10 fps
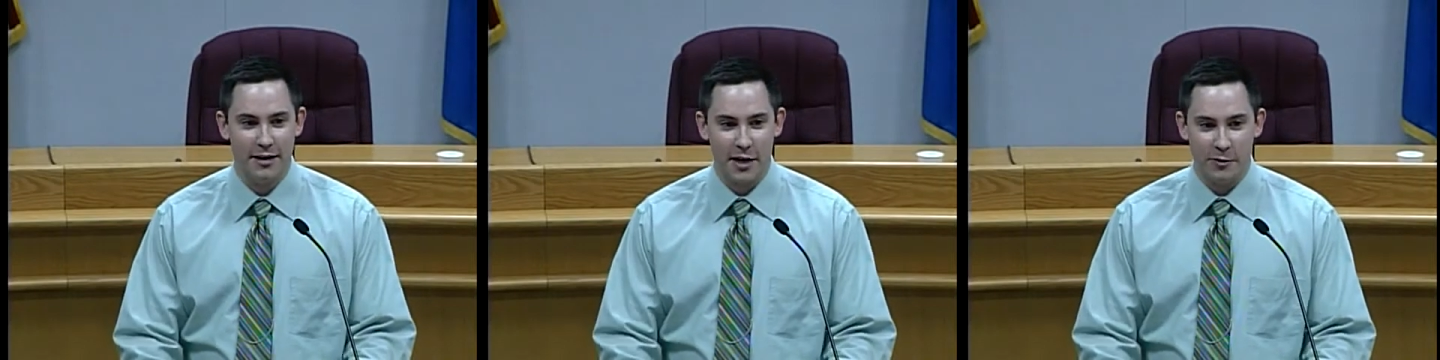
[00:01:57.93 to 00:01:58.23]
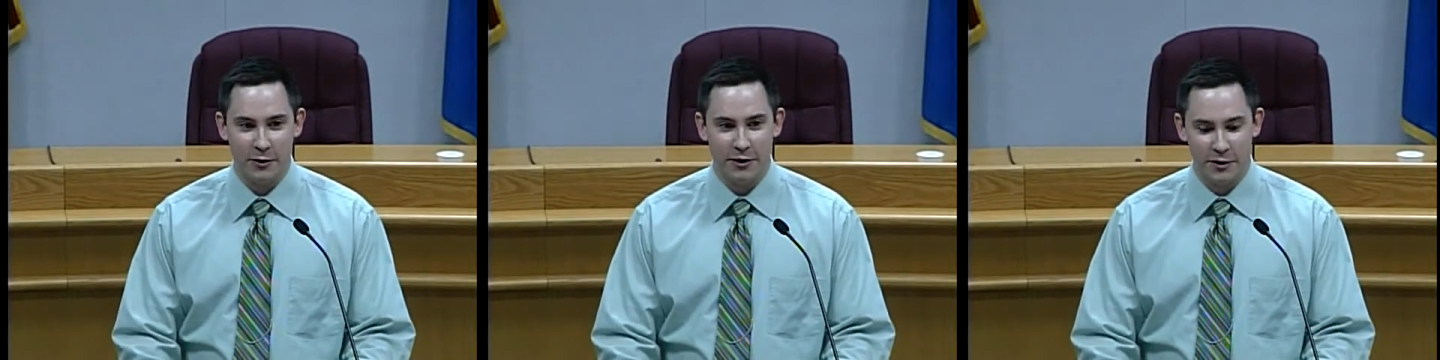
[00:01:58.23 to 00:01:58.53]
a
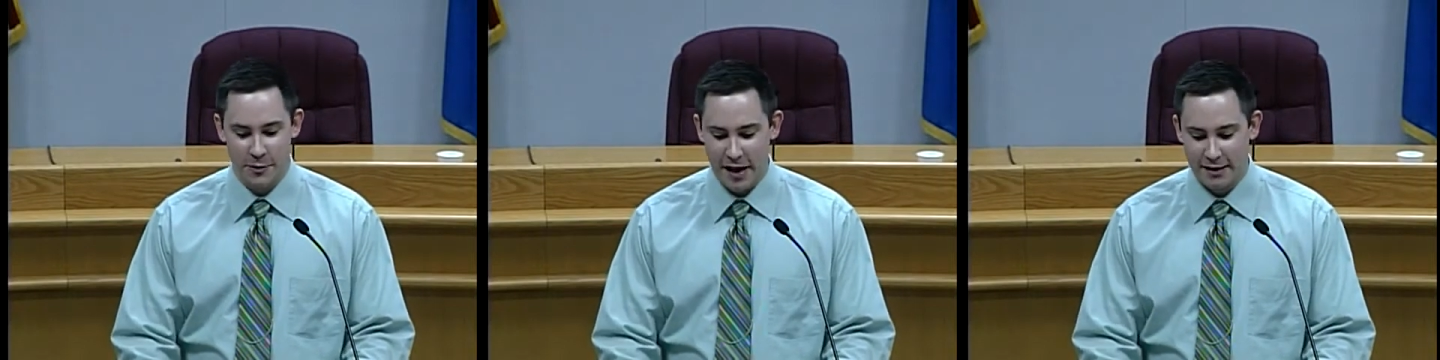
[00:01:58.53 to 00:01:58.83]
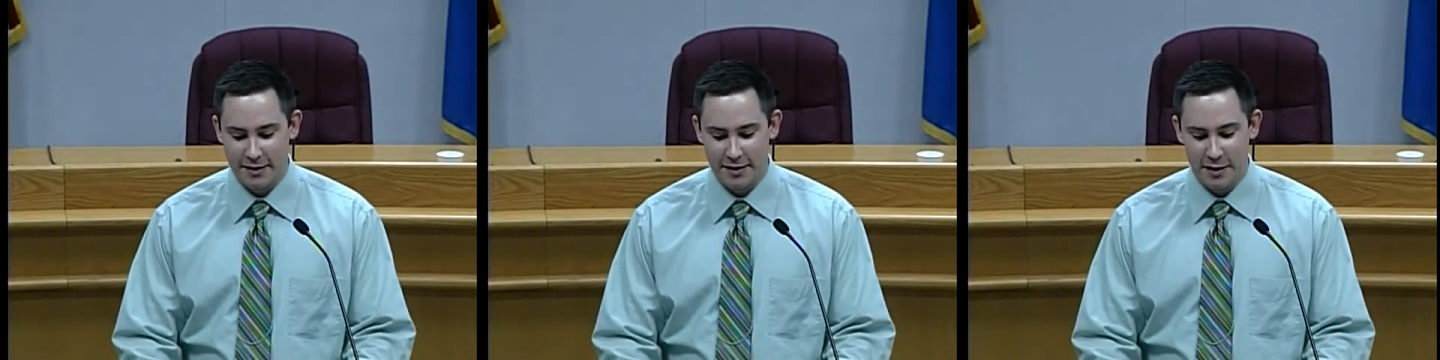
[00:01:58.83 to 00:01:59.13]
couple years
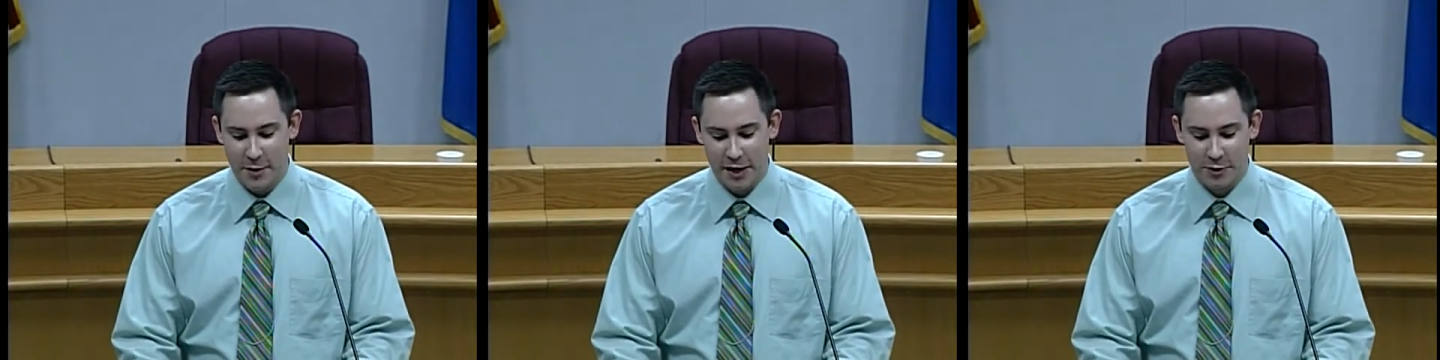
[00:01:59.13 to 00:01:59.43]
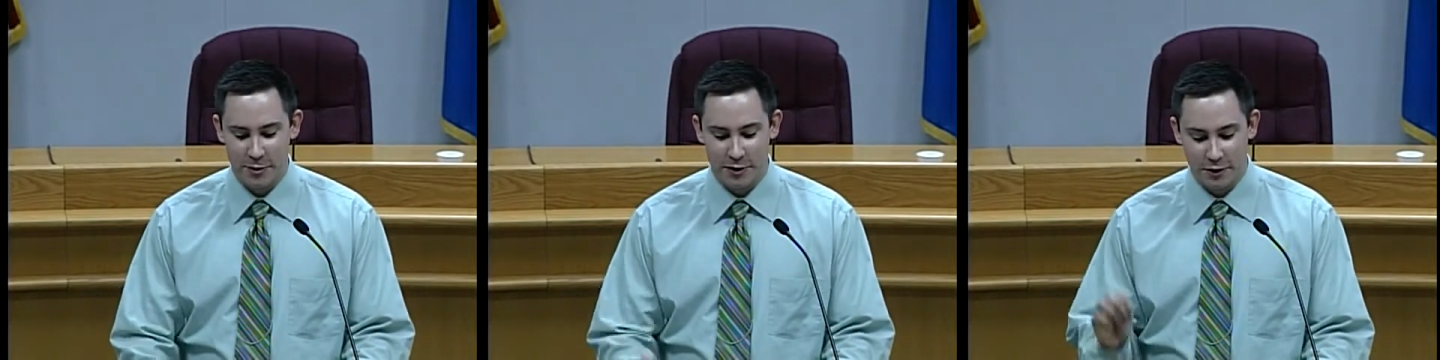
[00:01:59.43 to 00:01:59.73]
back, the city
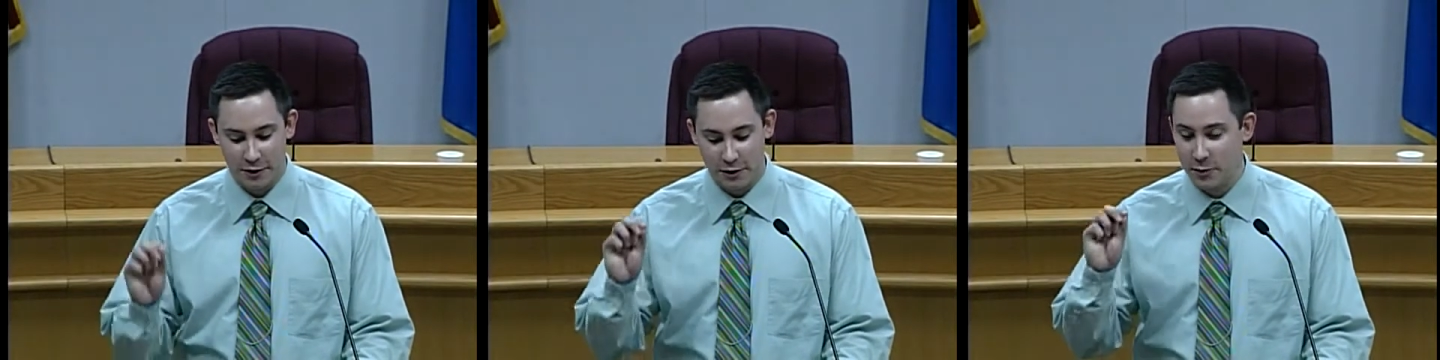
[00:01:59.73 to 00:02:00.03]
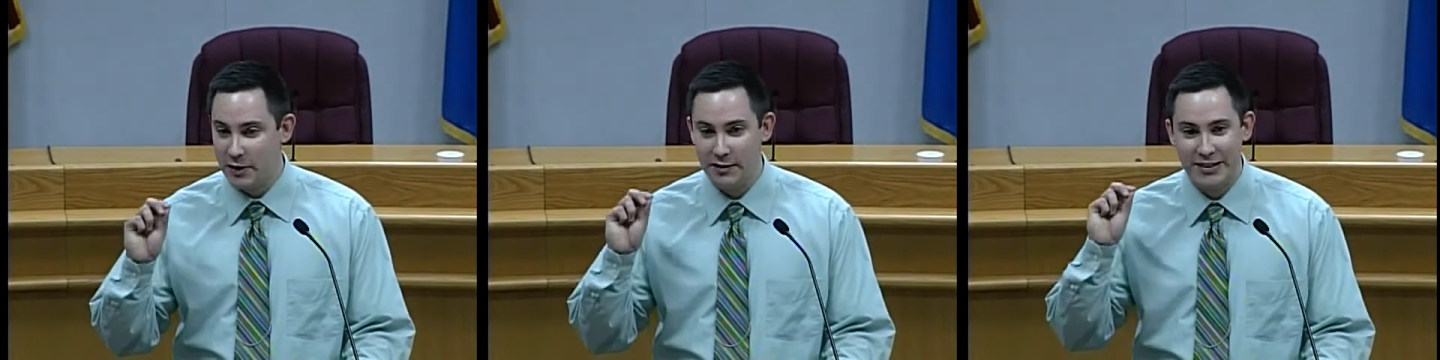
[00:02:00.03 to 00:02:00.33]
management
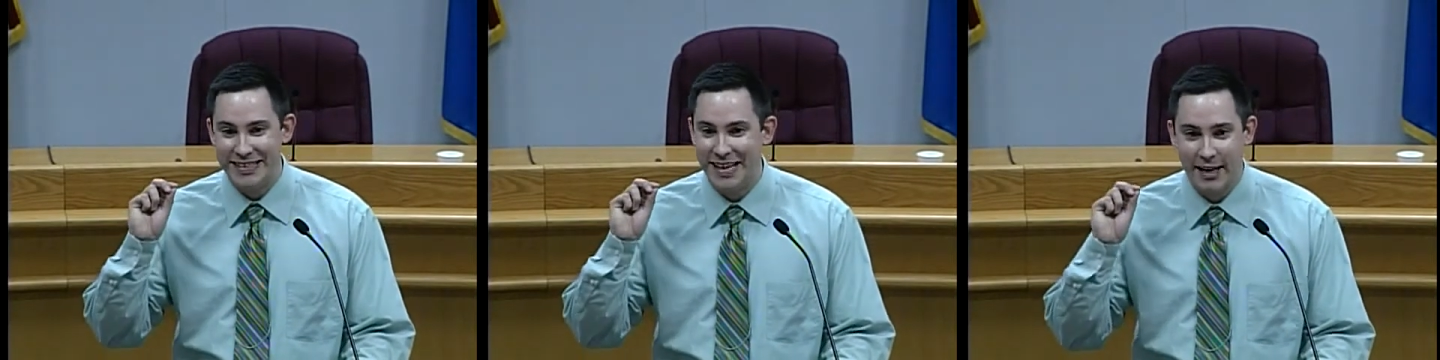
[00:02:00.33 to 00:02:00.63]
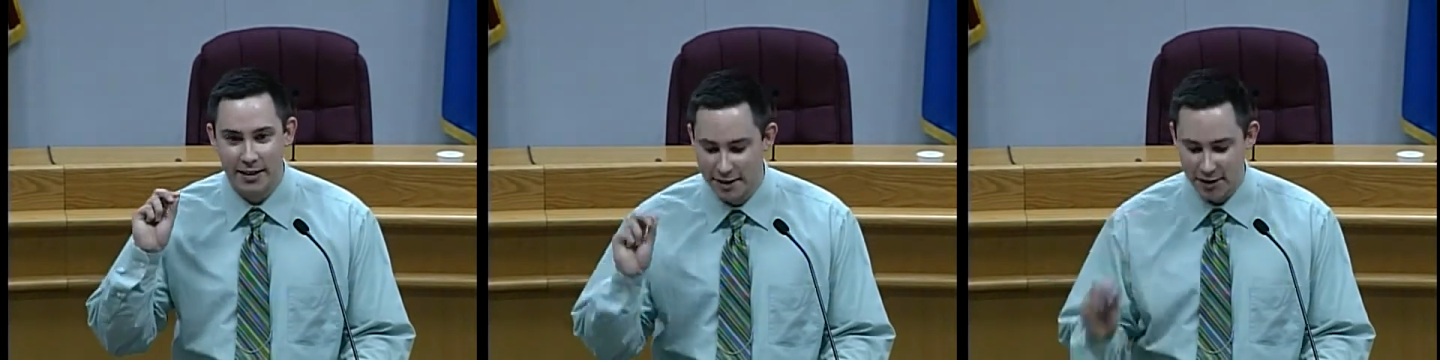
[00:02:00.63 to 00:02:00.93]
circles, we even
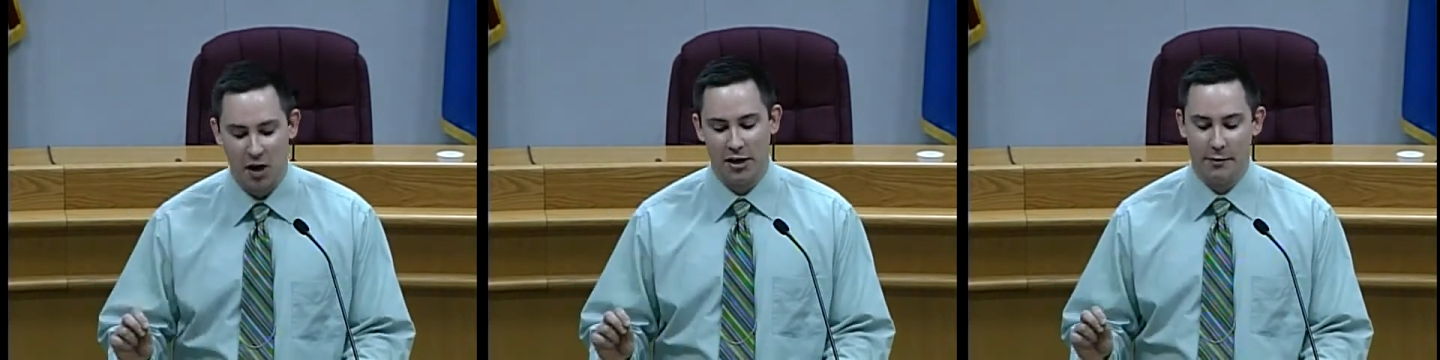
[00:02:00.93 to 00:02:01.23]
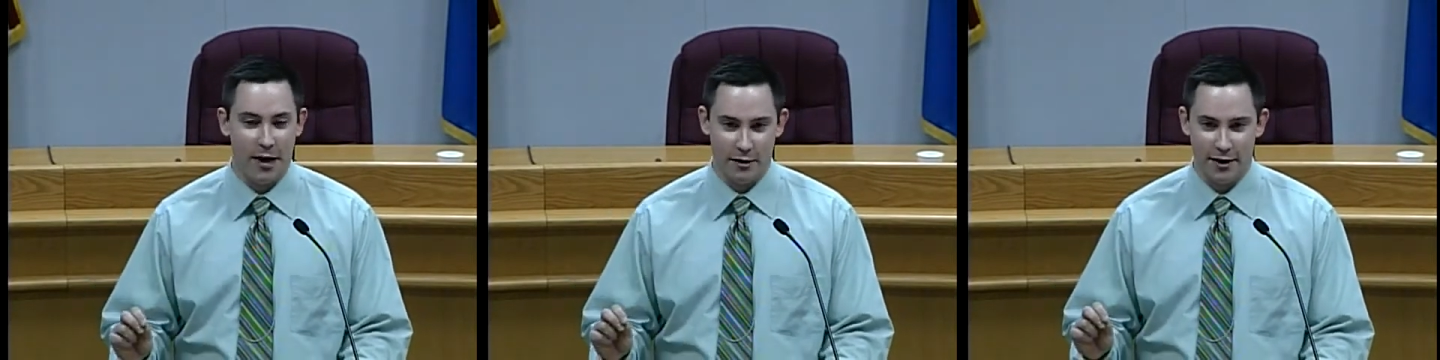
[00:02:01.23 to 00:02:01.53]
sang a song
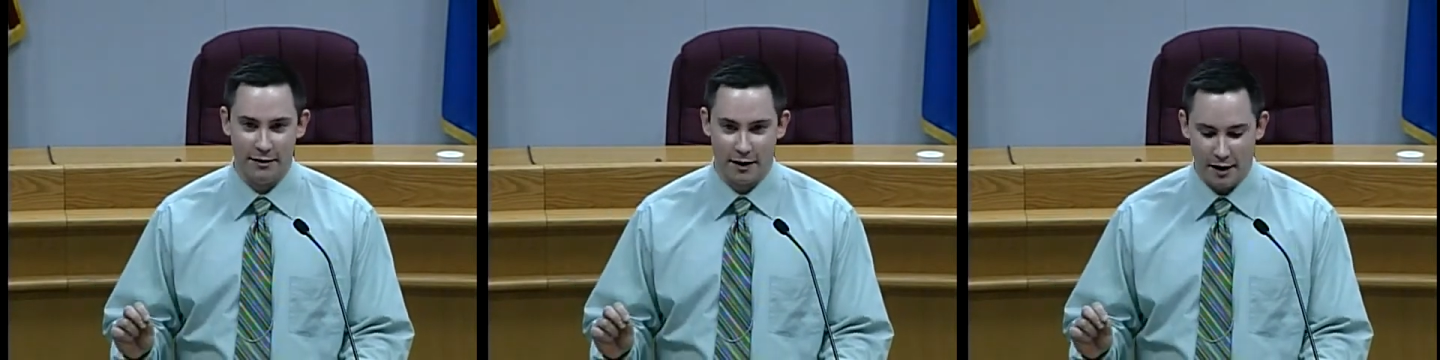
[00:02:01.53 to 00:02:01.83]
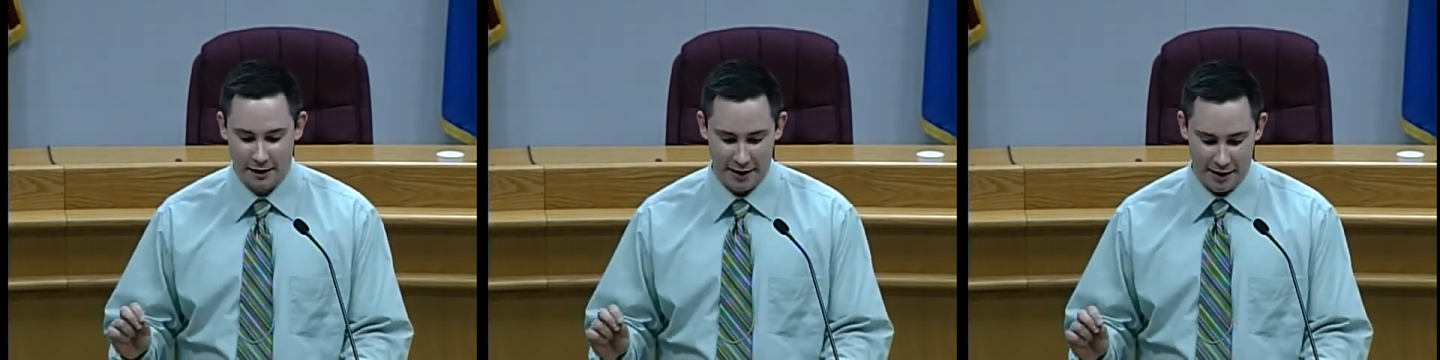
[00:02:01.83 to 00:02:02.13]
about it at the
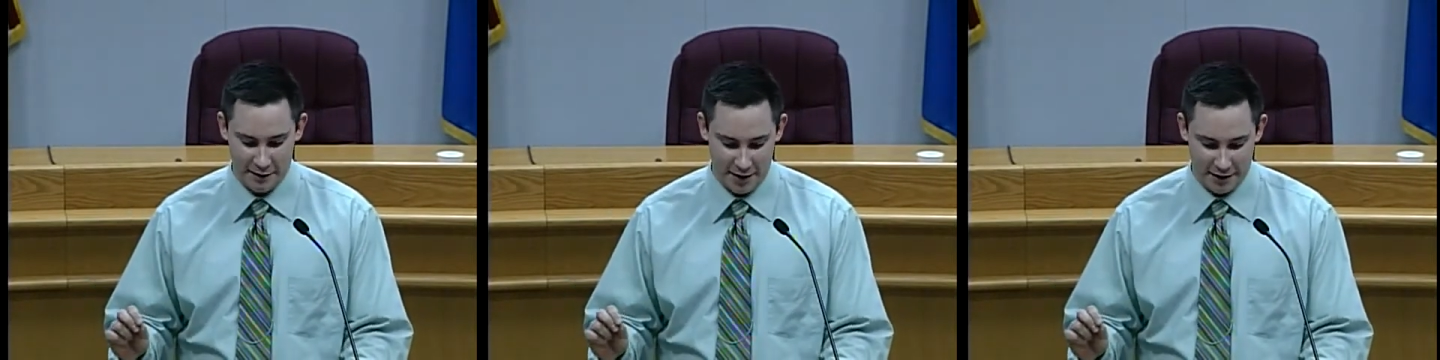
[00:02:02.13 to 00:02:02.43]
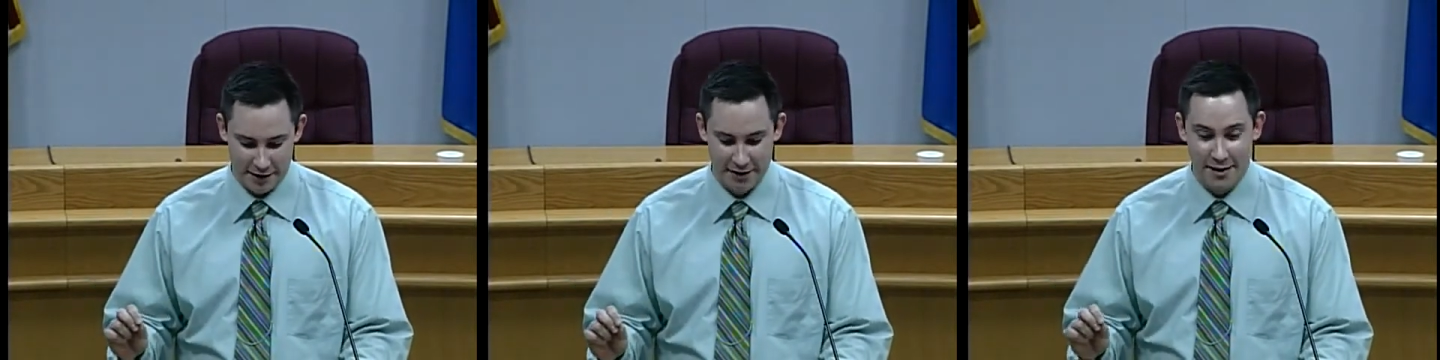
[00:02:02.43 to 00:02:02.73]
holiday event,